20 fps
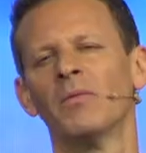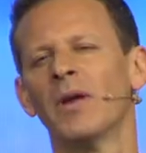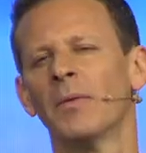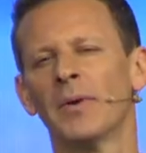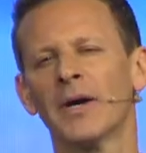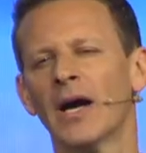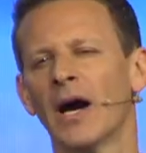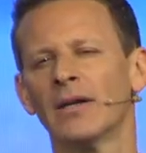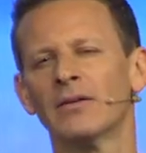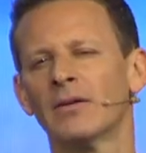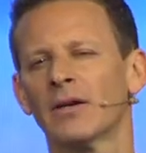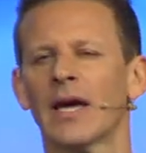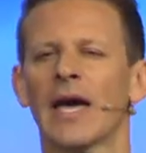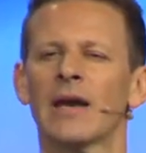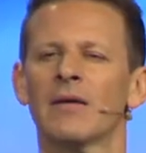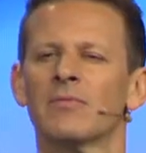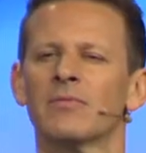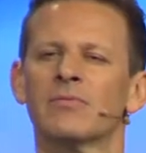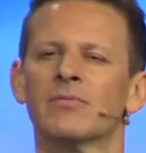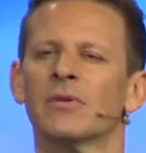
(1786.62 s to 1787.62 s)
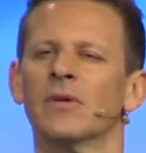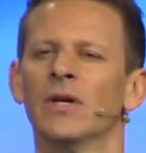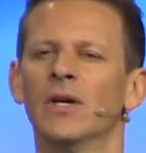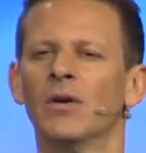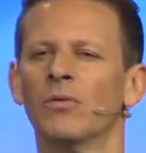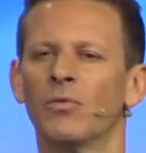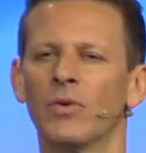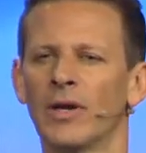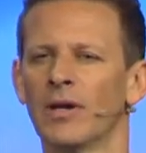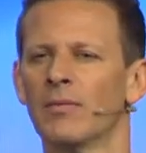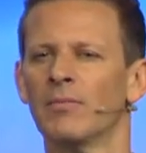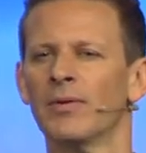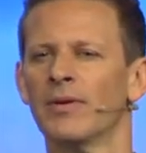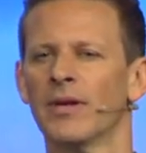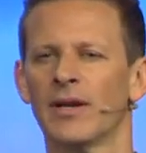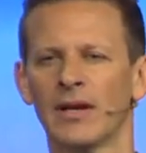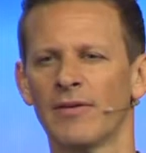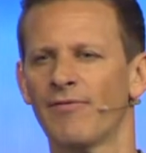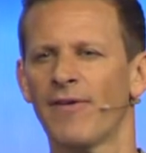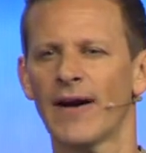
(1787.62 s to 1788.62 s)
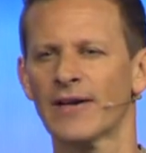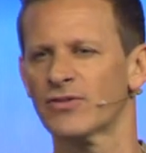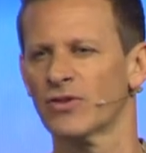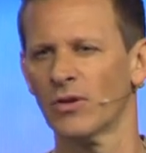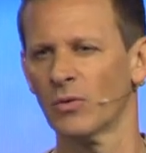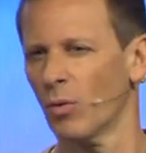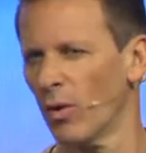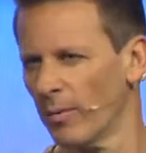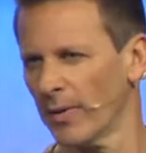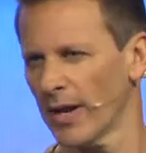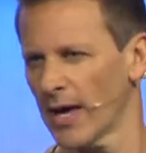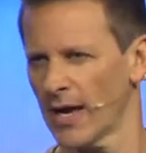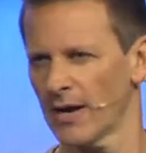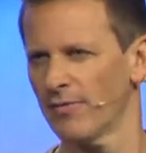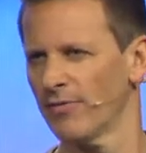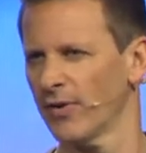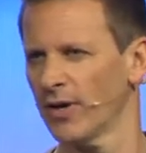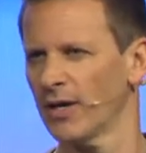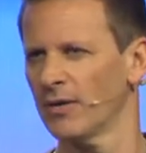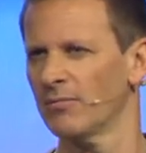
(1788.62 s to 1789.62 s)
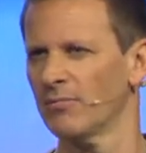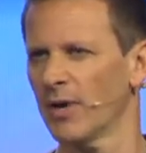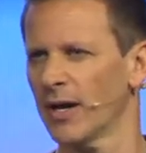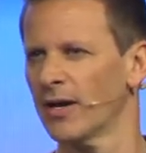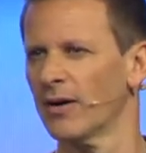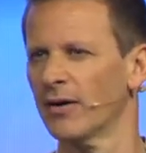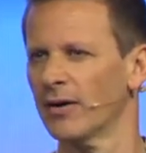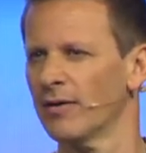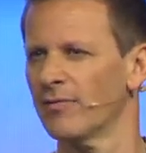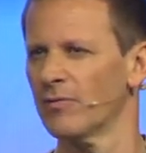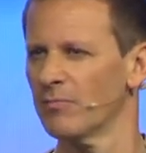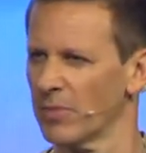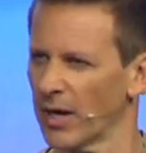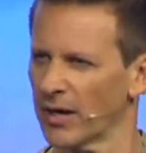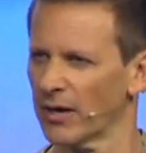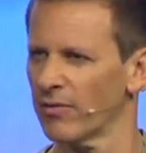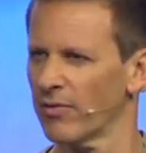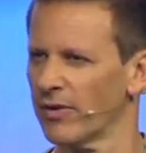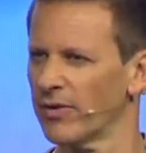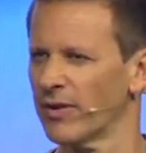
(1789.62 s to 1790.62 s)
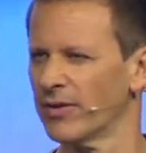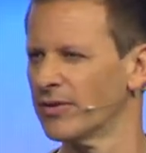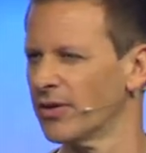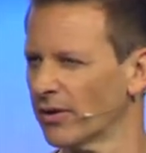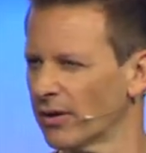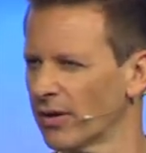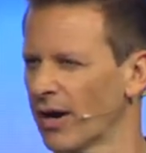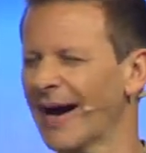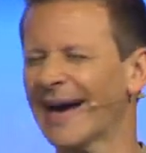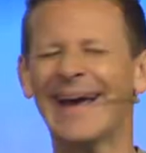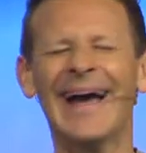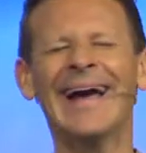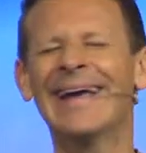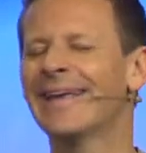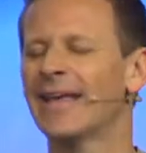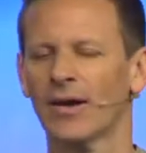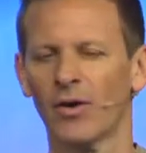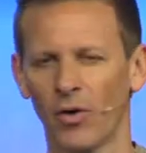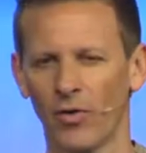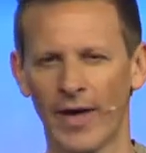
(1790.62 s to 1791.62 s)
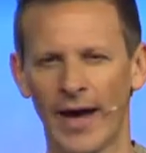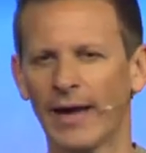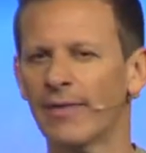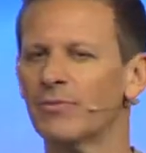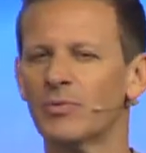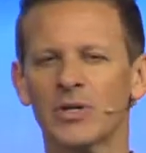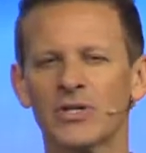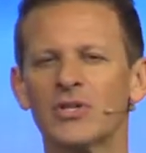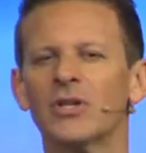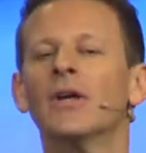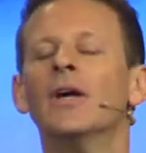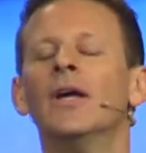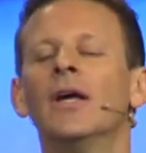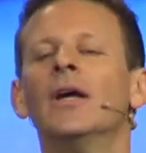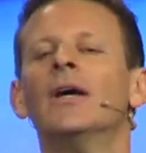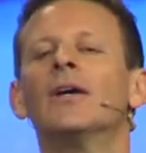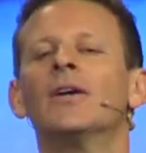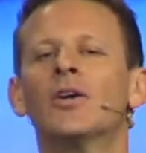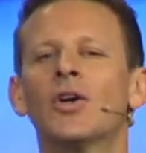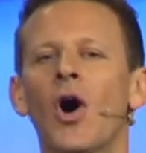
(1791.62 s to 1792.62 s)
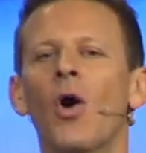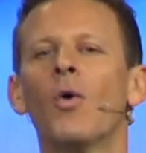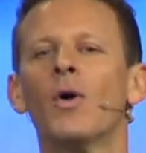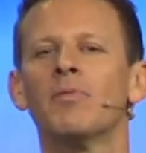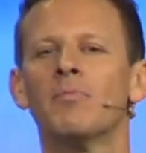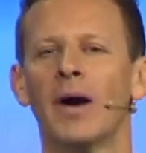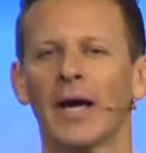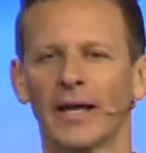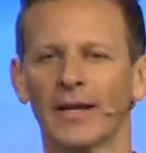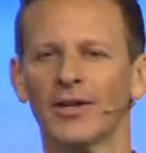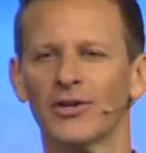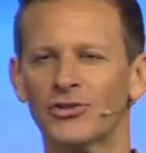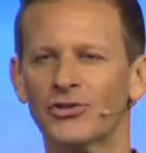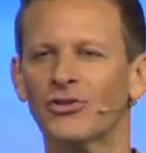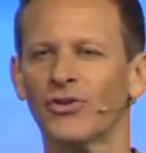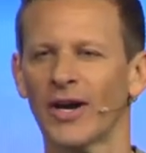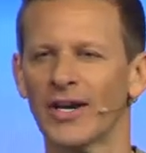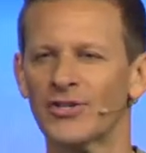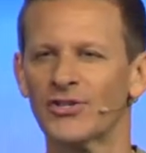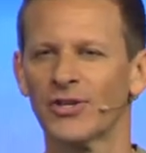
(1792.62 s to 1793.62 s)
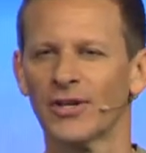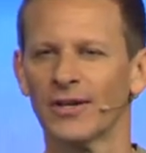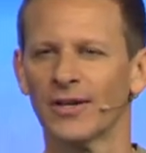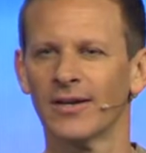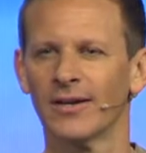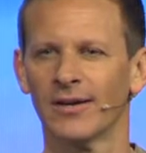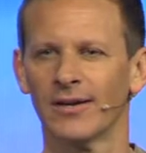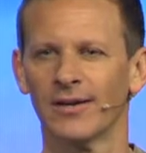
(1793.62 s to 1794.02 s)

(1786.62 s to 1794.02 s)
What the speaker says: yeah, but God took Adam's rib and then he fashioned a woman out of it and made her even better than the dirt. I get all that. Just go with my illustration.